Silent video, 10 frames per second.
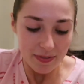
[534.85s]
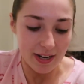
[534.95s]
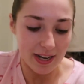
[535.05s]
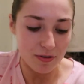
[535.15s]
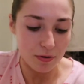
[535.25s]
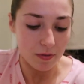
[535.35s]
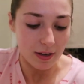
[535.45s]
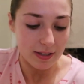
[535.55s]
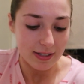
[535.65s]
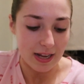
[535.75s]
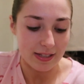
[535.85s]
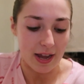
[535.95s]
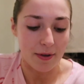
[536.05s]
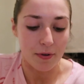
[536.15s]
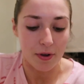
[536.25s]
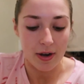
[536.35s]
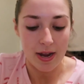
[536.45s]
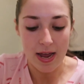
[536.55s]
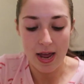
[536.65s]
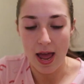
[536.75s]
And he sort of like sat down
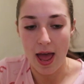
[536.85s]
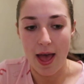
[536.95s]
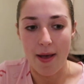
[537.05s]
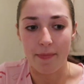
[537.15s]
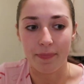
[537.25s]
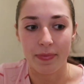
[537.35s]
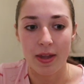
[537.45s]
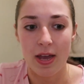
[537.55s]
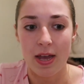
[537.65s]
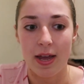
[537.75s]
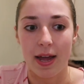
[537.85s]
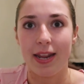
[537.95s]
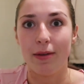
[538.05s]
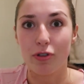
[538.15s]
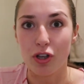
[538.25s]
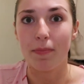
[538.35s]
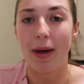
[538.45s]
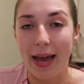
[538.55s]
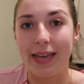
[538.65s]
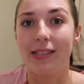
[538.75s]
and he was like
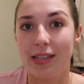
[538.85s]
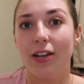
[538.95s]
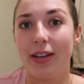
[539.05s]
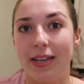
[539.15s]
pacing, but